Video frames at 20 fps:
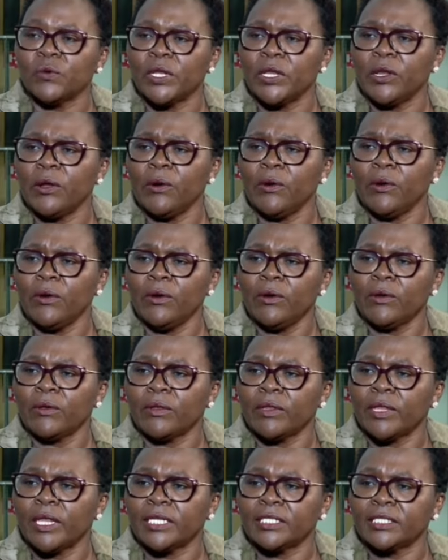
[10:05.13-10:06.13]
we know
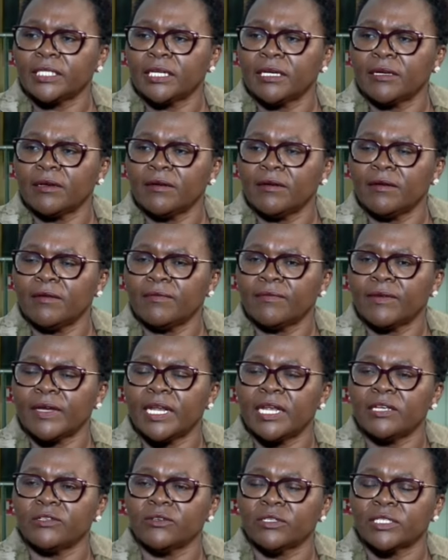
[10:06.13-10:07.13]
that
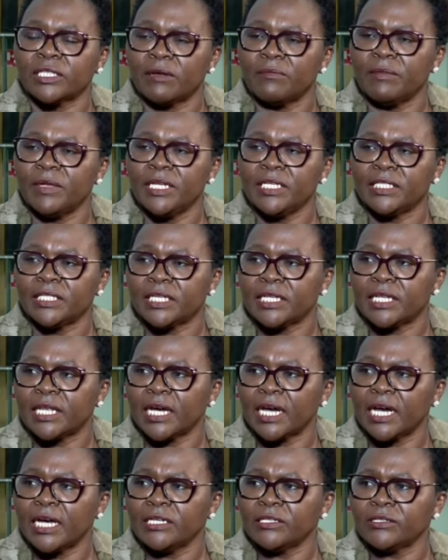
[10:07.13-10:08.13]
financial stability in
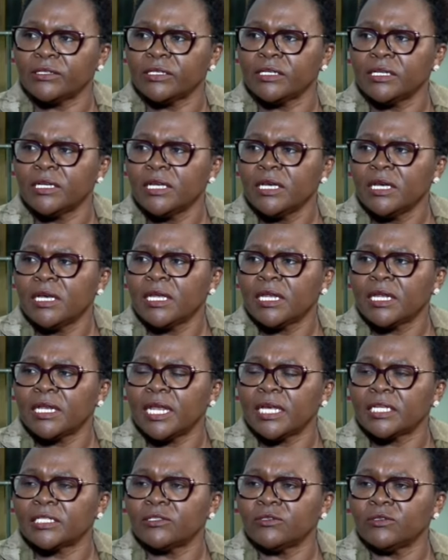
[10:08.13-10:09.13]
the country
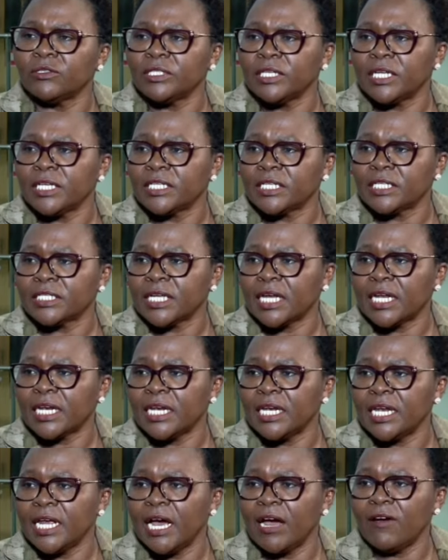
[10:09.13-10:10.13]
does not
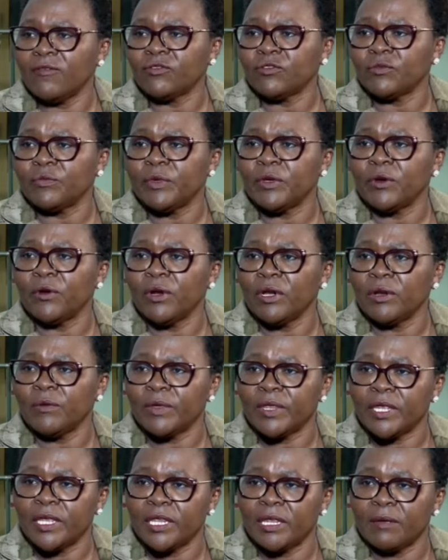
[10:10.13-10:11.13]
necessarily have to be only
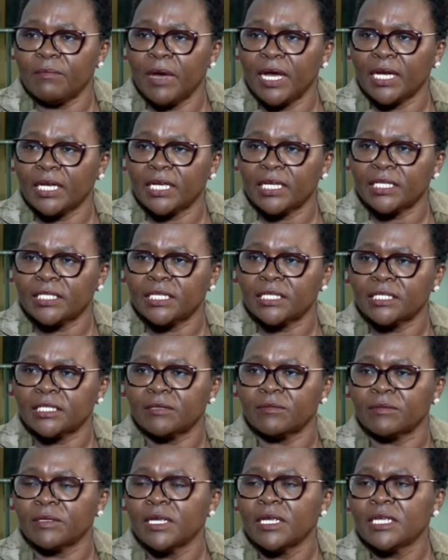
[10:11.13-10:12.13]
within the banking
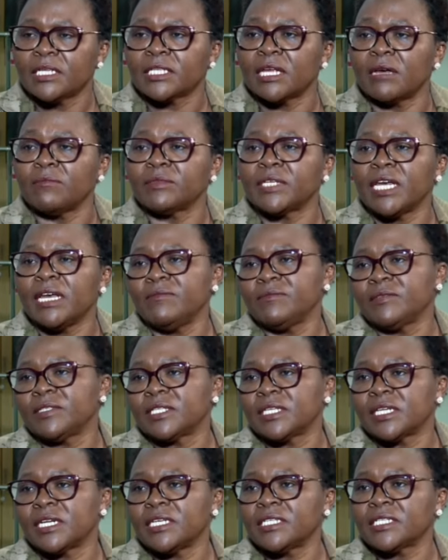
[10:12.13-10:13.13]
system.
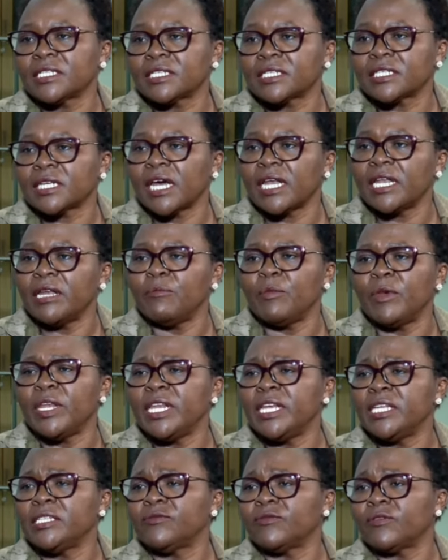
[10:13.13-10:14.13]
Sometimes risks can
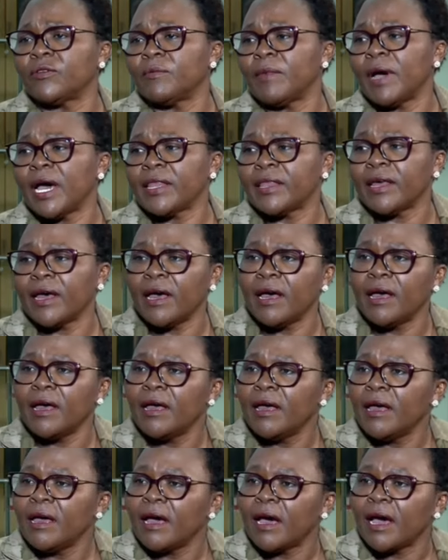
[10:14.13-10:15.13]
emanate from other
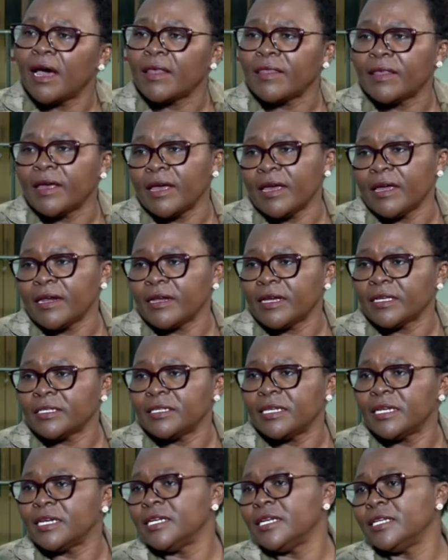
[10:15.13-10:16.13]

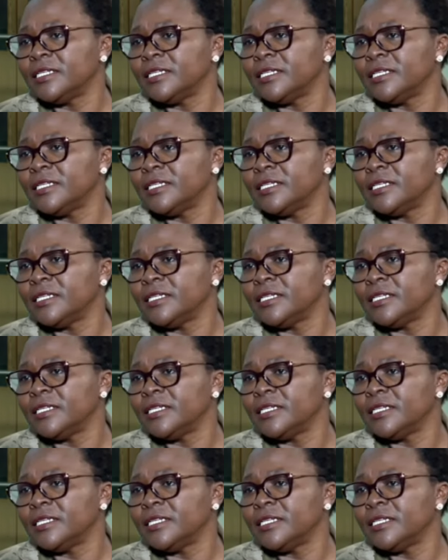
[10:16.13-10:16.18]
areas, the